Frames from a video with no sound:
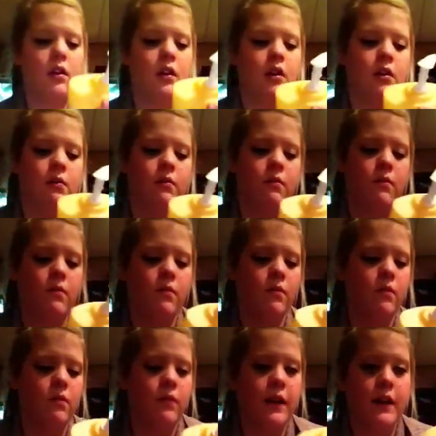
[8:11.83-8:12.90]
um,
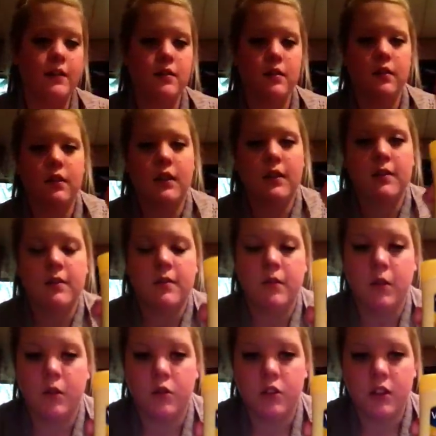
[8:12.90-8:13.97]
this
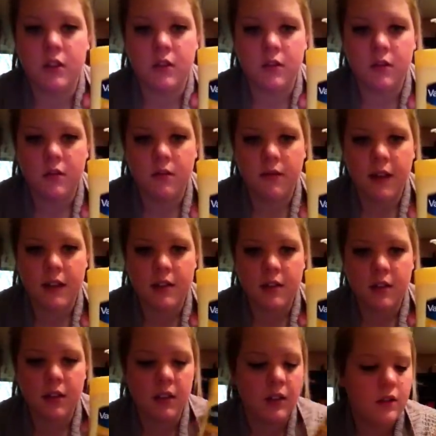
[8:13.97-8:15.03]
lotion
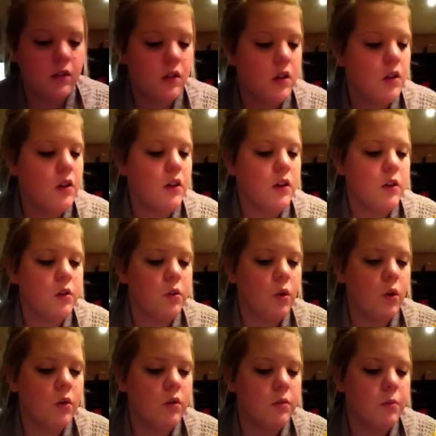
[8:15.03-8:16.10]
Vaseline,
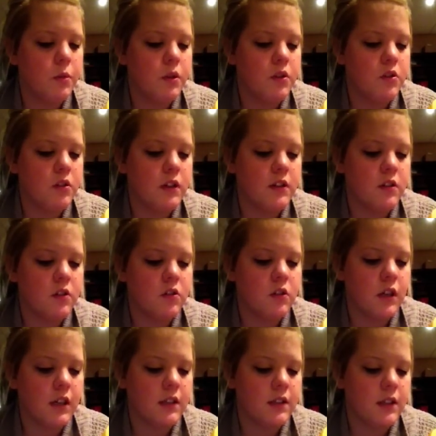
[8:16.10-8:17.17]
Total Moisturizer
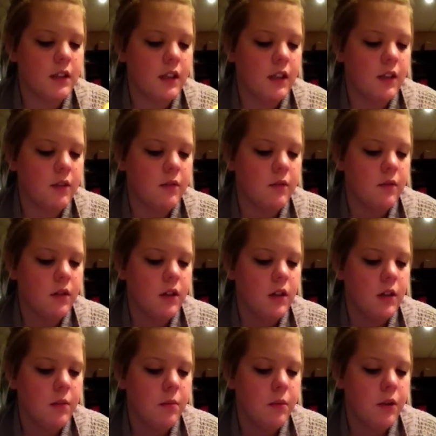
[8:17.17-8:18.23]
Dry Skin,
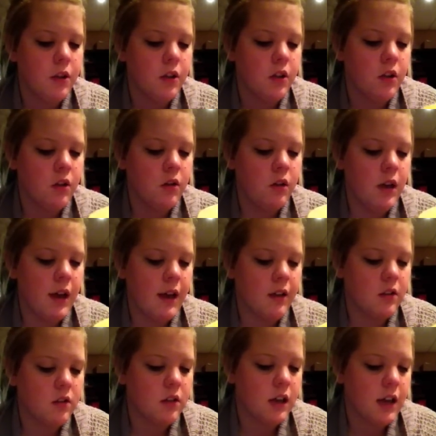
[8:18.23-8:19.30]
Pure Oat
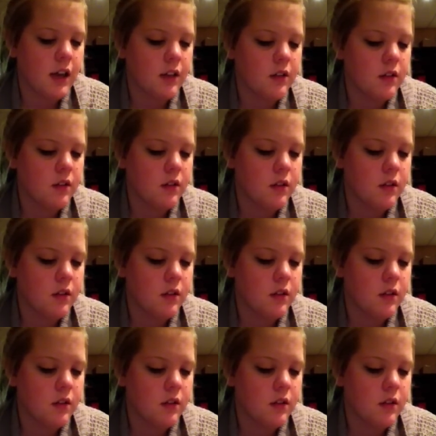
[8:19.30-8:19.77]
Extract,